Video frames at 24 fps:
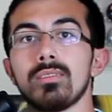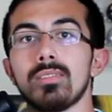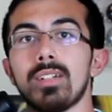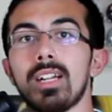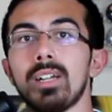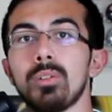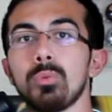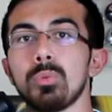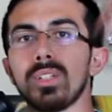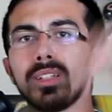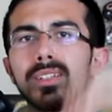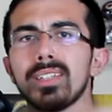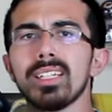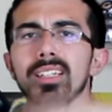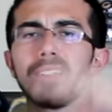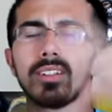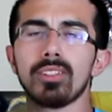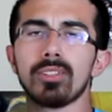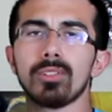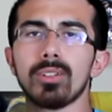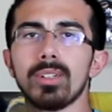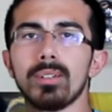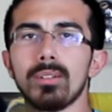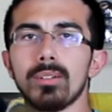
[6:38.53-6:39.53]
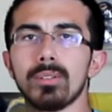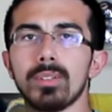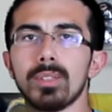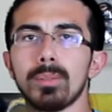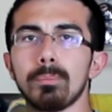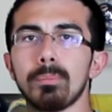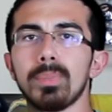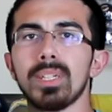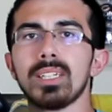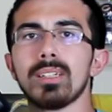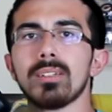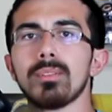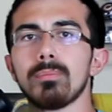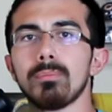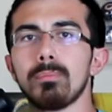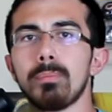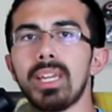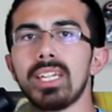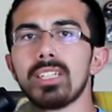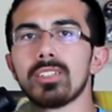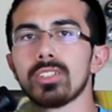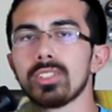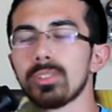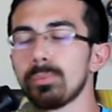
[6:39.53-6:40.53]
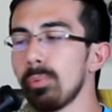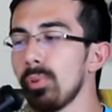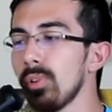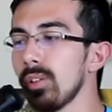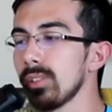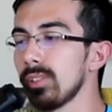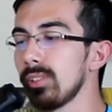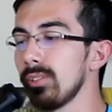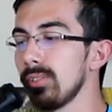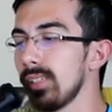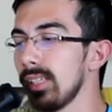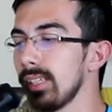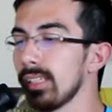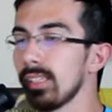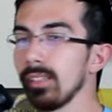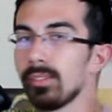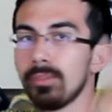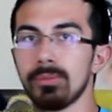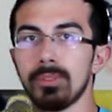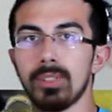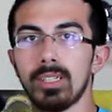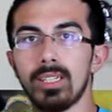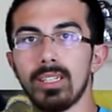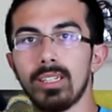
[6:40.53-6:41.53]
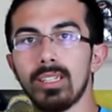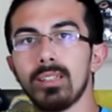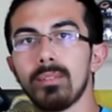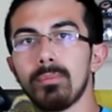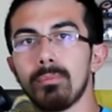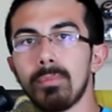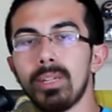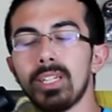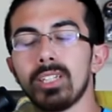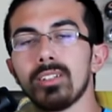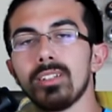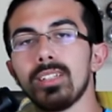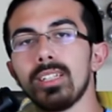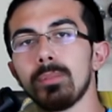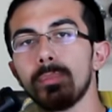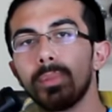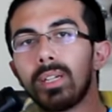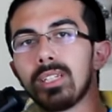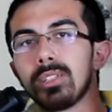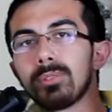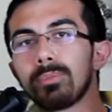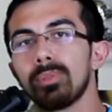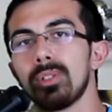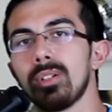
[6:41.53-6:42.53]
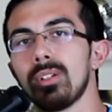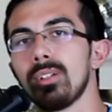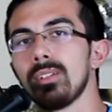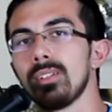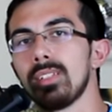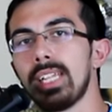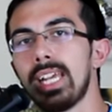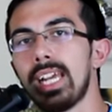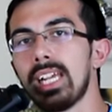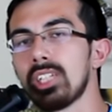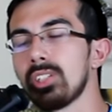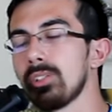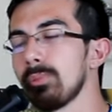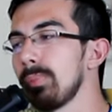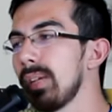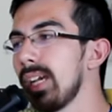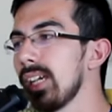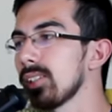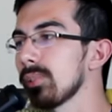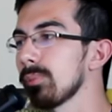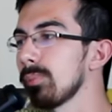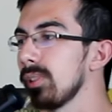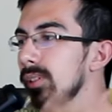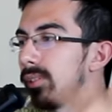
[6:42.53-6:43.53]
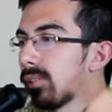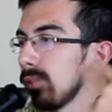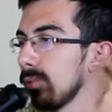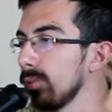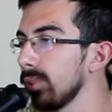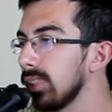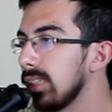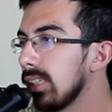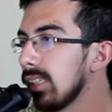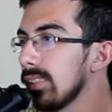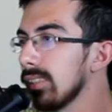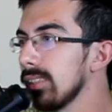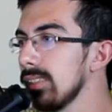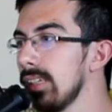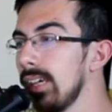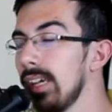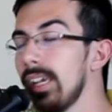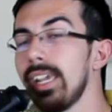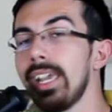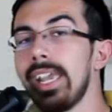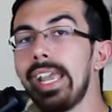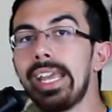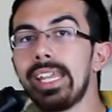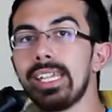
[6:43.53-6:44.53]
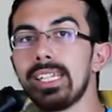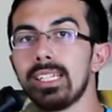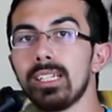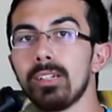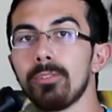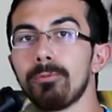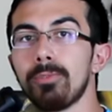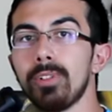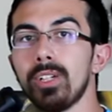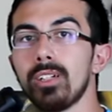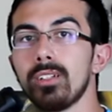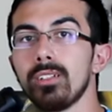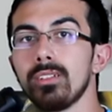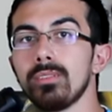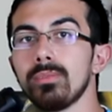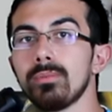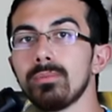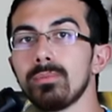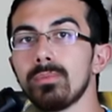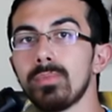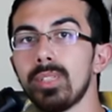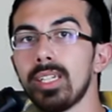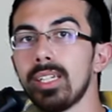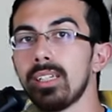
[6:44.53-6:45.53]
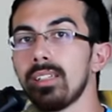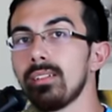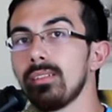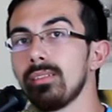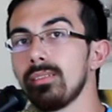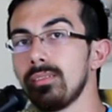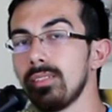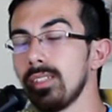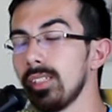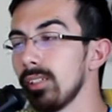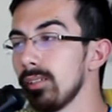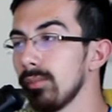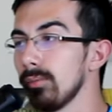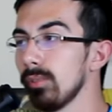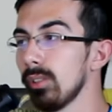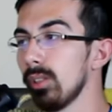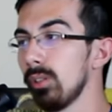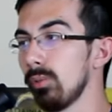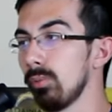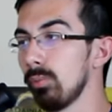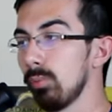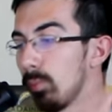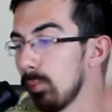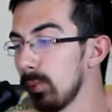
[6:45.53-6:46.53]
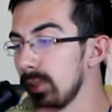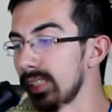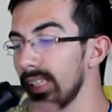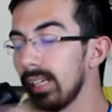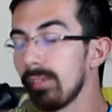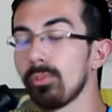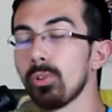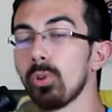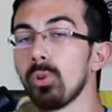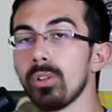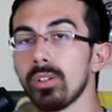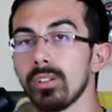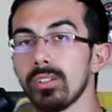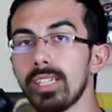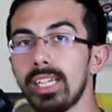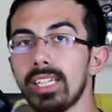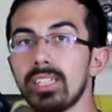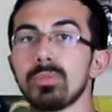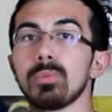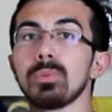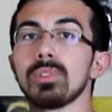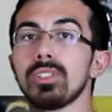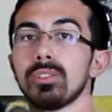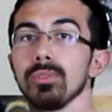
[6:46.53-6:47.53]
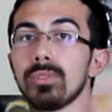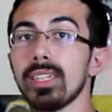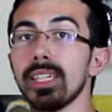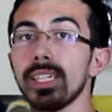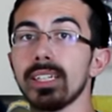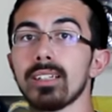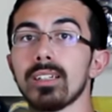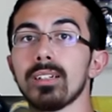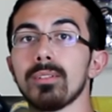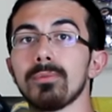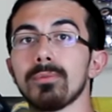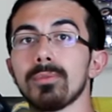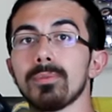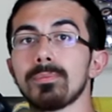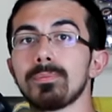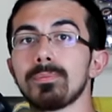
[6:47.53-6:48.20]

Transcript: right? When you think of the big major sports, you think of Major League Baseball, National Basketball Association, and the NFL, you know, whichever order, that's what you think of.